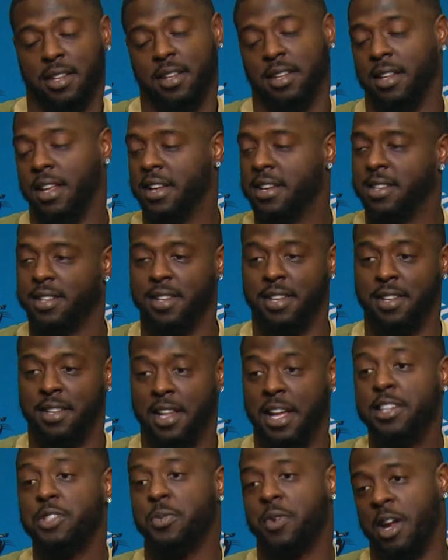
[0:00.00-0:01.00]

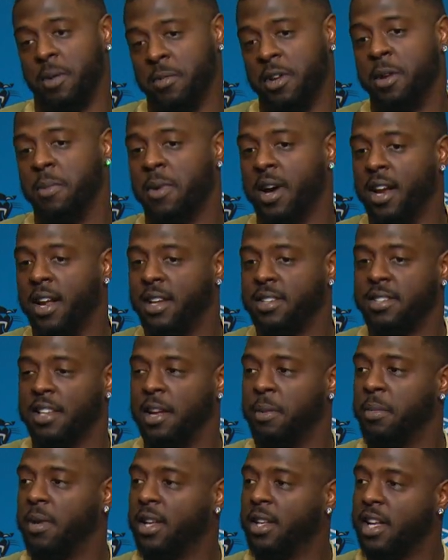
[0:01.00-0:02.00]
that's what I mean by that
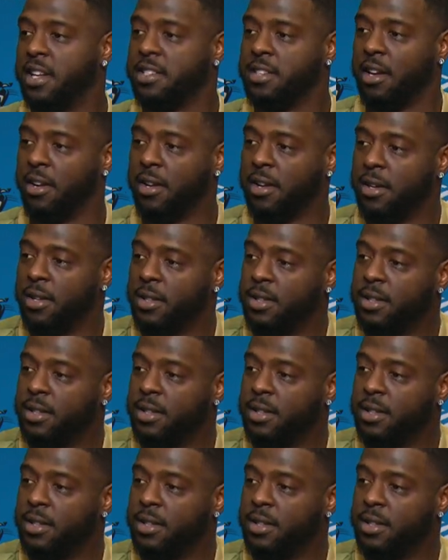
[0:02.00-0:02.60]
statement. That's all.